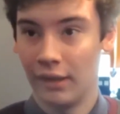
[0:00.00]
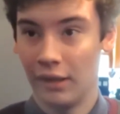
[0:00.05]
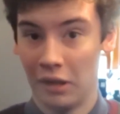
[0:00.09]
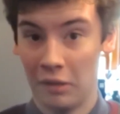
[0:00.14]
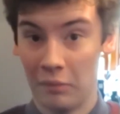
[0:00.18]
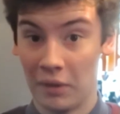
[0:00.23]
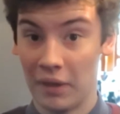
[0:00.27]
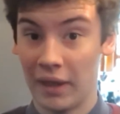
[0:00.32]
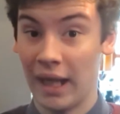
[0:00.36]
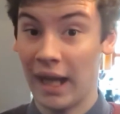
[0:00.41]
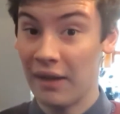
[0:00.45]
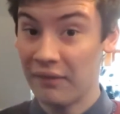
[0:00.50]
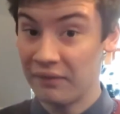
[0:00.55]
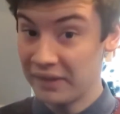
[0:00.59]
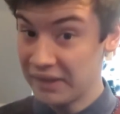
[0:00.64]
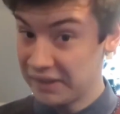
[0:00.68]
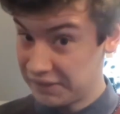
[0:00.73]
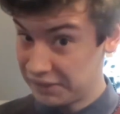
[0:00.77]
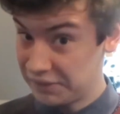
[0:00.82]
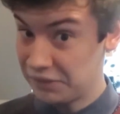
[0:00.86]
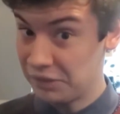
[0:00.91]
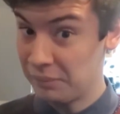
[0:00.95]
I have
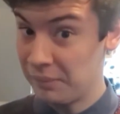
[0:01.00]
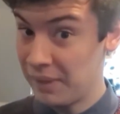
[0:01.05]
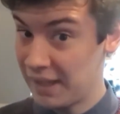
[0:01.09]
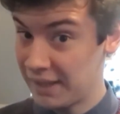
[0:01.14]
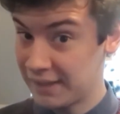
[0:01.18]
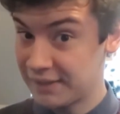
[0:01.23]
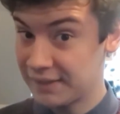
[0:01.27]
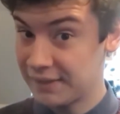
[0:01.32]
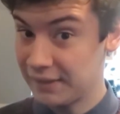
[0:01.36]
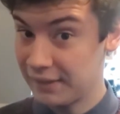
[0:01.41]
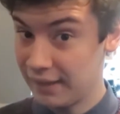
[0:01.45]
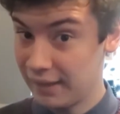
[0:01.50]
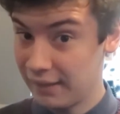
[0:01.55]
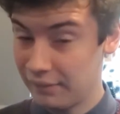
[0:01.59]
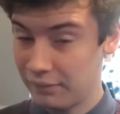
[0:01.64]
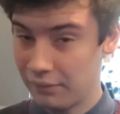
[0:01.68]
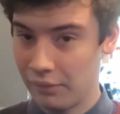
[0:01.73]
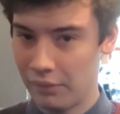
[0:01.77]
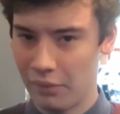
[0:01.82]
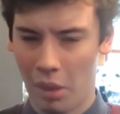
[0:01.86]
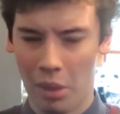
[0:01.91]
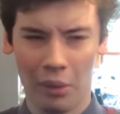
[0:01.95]
listened to
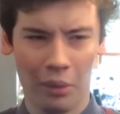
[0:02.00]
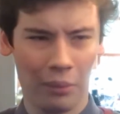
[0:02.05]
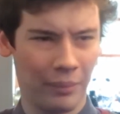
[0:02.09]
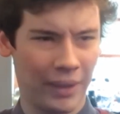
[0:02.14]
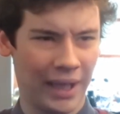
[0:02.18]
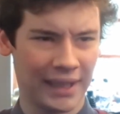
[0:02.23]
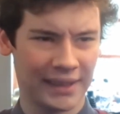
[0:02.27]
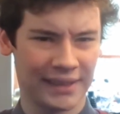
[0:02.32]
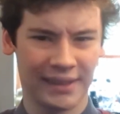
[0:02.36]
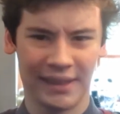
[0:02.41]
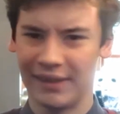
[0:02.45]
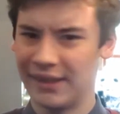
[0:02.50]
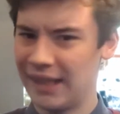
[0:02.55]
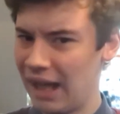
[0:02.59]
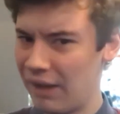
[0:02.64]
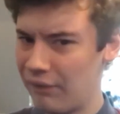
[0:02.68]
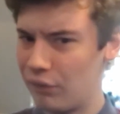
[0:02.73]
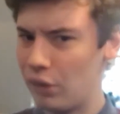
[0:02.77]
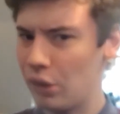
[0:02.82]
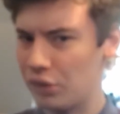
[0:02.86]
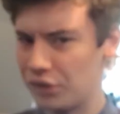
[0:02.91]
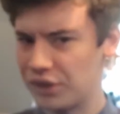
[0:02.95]

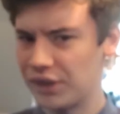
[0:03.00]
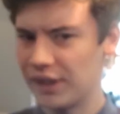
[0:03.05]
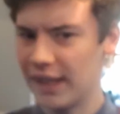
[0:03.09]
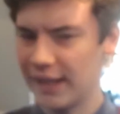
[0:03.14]
Davros.